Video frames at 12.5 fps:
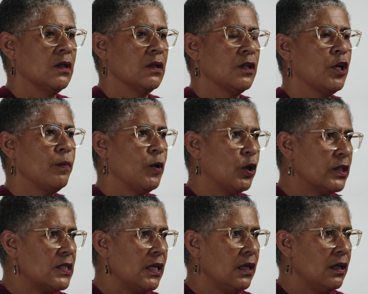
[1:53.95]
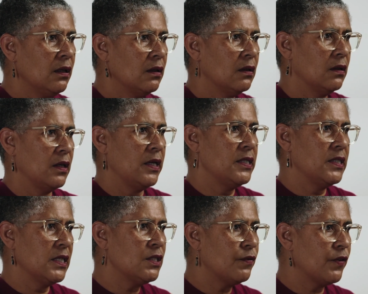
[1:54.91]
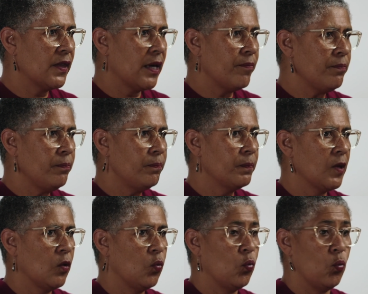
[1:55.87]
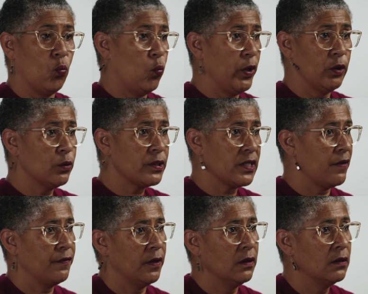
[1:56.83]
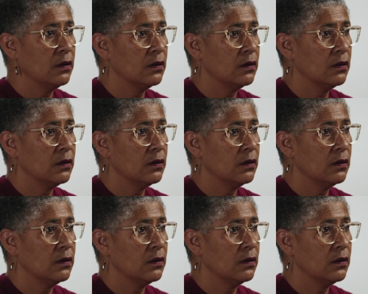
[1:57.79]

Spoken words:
community exist for them, we all suffer.